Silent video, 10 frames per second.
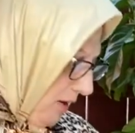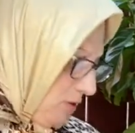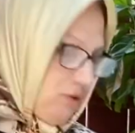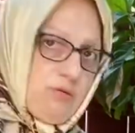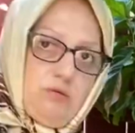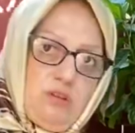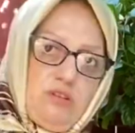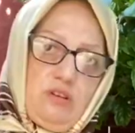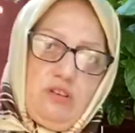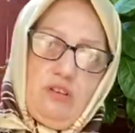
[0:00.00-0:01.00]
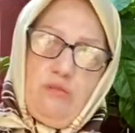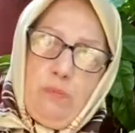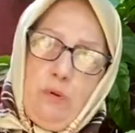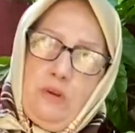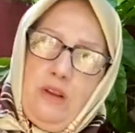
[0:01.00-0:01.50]
So it's a
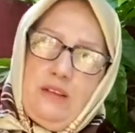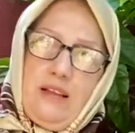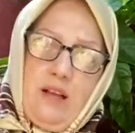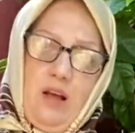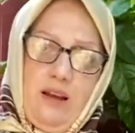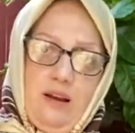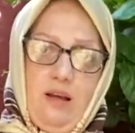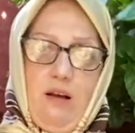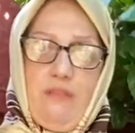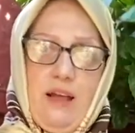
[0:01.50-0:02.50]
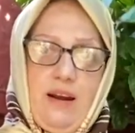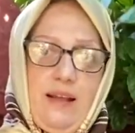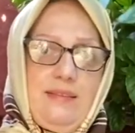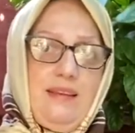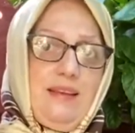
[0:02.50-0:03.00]
product that I love and
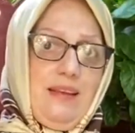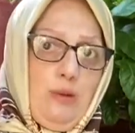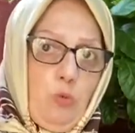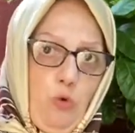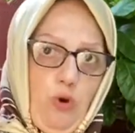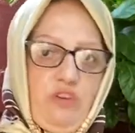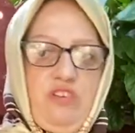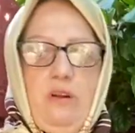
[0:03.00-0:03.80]
I think it works.